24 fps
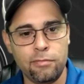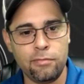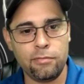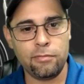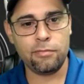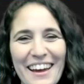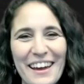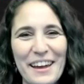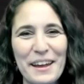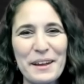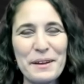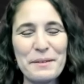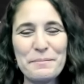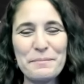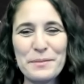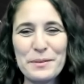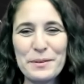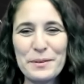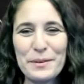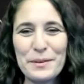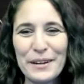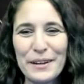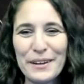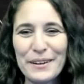I am
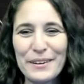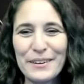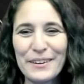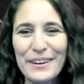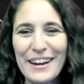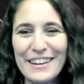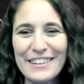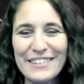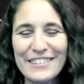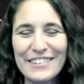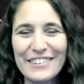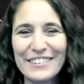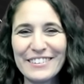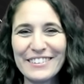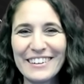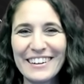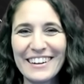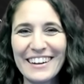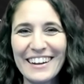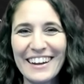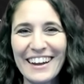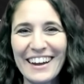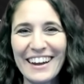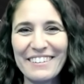doing great,
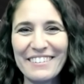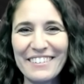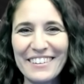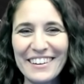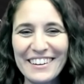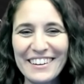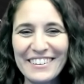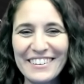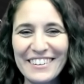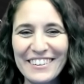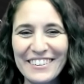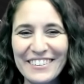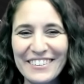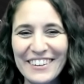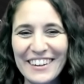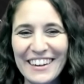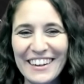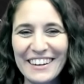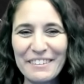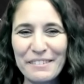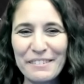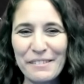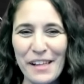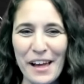Jonah. How are you doing?
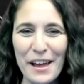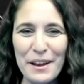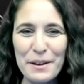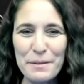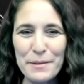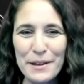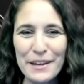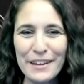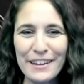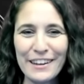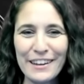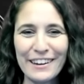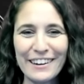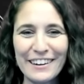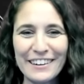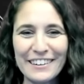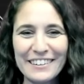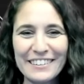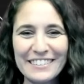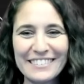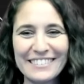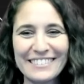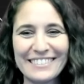Glad to be here.